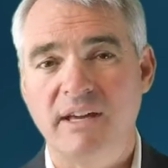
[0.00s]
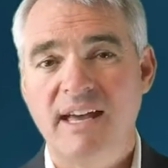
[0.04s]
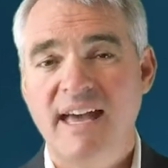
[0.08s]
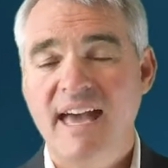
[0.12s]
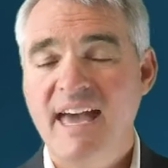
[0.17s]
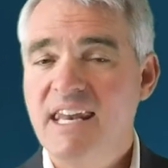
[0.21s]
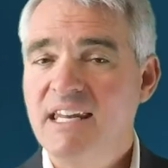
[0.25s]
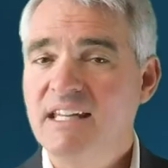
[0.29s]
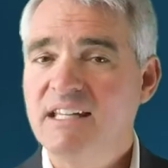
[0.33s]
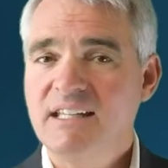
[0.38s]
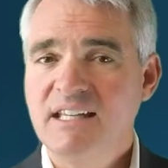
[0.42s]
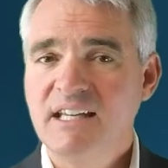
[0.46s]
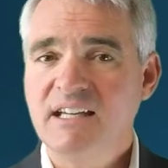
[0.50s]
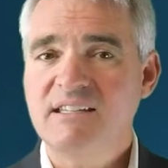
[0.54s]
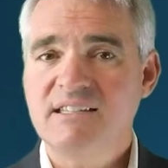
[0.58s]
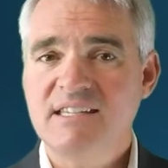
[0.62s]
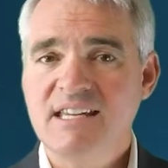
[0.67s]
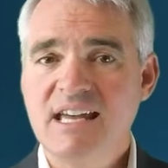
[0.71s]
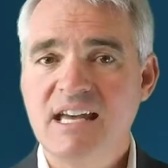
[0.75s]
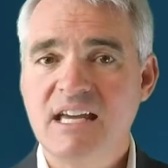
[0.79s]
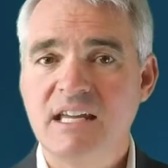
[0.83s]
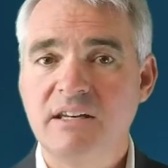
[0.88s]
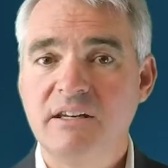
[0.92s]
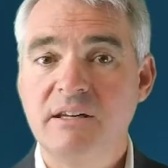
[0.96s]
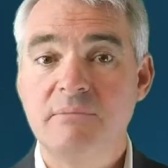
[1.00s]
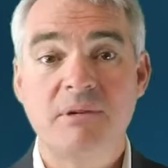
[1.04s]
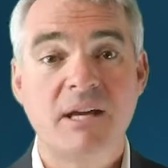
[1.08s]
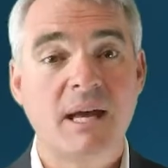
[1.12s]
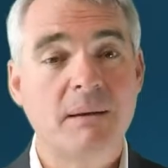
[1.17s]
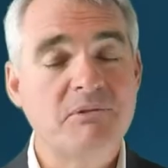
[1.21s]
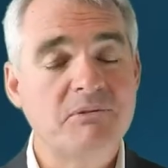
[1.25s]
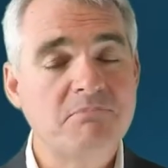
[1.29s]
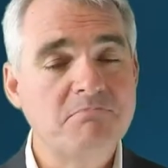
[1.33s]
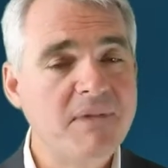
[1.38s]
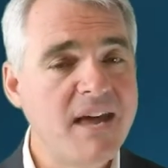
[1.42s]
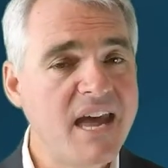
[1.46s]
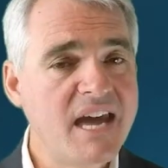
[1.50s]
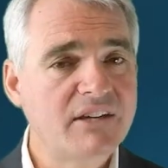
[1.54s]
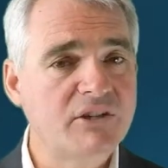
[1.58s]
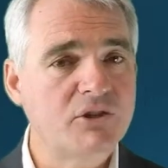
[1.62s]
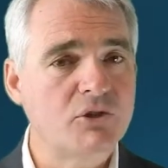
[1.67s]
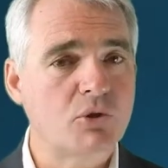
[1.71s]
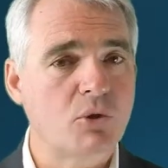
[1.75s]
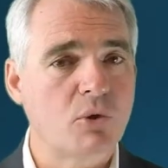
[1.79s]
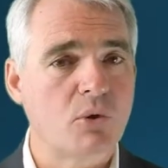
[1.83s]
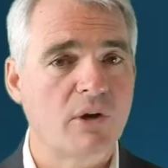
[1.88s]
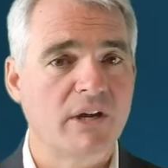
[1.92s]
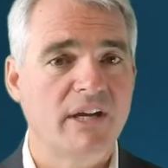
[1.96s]
And it kicks in, it becomes
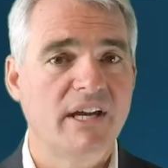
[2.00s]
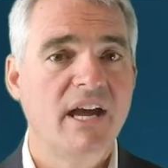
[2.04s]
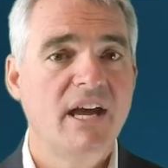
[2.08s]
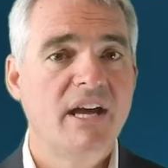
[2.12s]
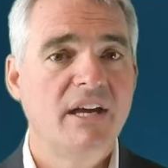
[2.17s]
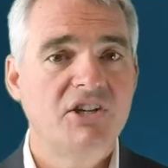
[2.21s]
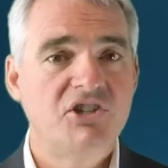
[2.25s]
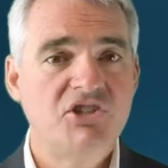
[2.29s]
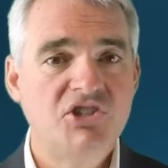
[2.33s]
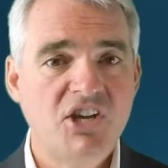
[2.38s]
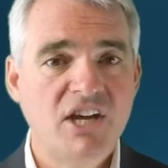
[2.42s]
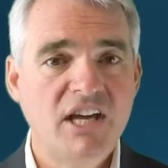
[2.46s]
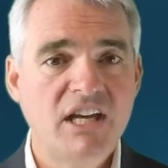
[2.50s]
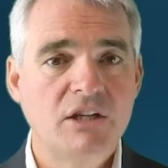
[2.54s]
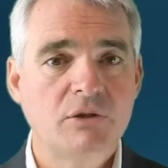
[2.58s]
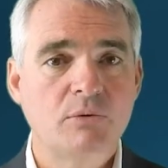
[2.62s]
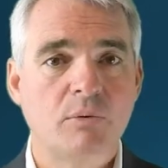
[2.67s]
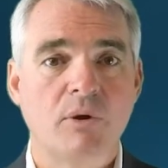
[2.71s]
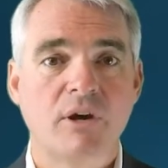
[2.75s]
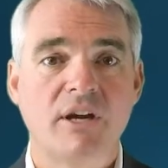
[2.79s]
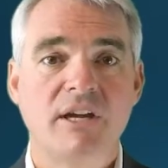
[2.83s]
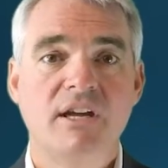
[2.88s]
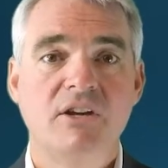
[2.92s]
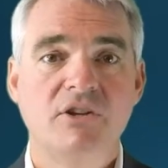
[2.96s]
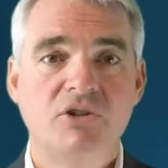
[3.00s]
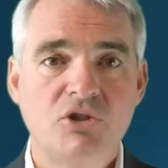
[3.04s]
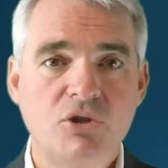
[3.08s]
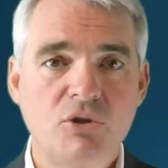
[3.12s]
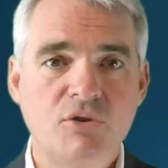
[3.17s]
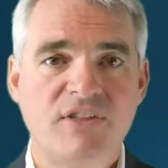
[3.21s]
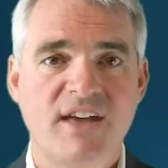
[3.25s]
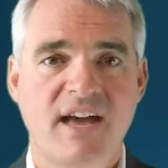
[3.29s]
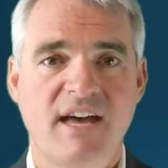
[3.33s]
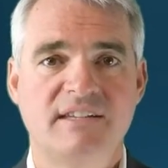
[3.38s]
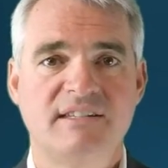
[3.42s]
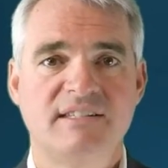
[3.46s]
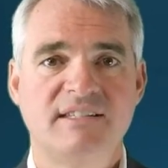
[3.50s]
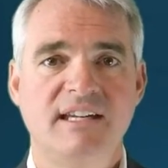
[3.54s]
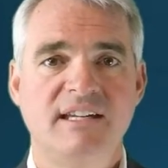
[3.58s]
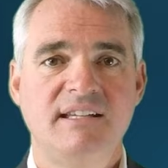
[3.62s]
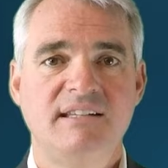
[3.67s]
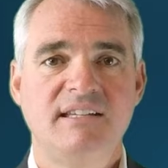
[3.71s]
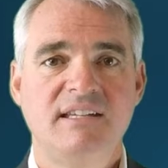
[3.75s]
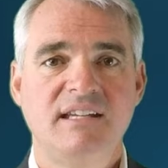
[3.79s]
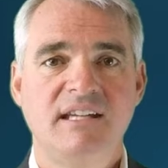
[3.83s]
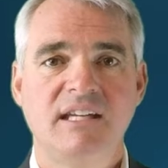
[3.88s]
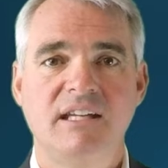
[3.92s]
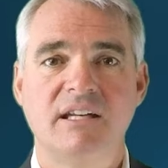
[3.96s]
mandatory January
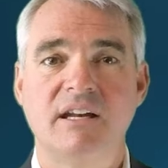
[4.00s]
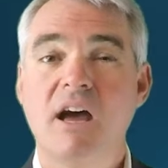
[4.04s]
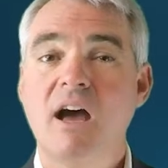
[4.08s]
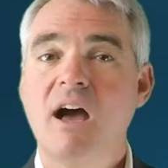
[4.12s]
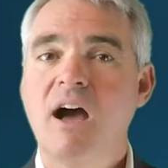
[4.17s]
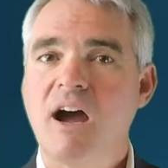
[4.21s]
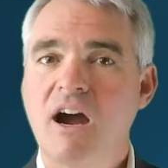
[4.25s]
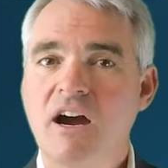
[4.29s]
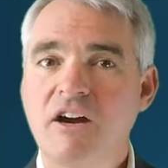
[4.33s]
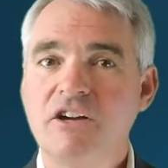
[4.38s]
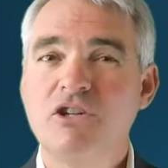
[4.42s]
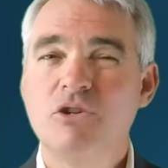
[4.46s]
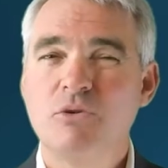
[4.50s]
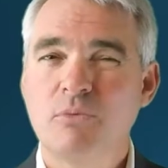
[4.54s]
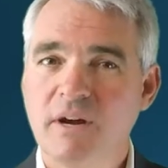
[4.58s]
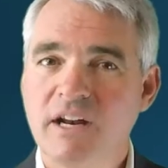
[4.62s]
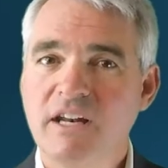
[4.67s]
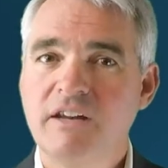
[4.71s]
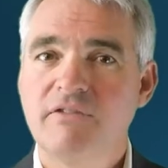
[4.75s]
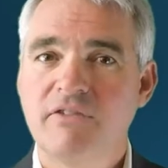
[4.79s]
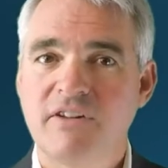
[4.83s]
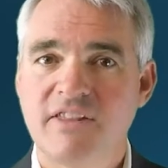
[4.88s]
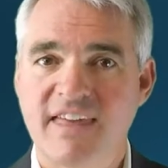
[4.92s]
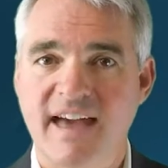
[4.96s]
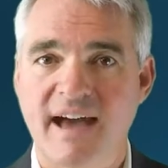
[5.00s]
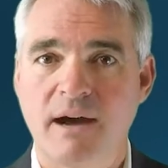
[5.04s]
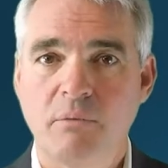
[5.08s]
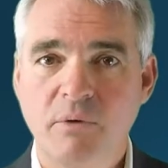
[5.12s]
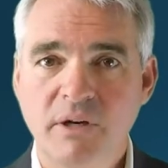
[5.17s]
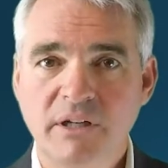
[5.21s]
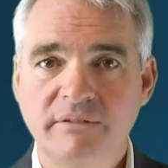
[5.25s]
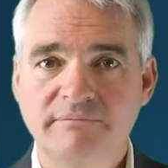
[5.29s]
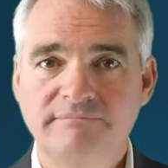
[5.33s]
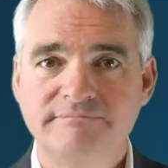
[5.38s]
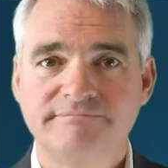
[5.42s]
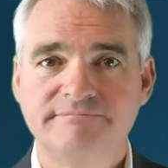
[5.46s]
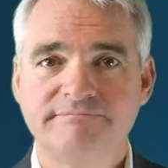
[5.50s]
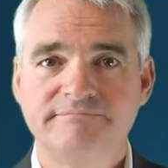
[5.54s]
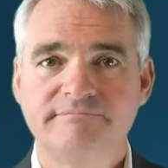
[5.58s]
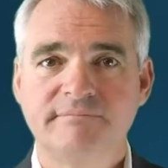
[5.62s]
2018. Are you ready for that one?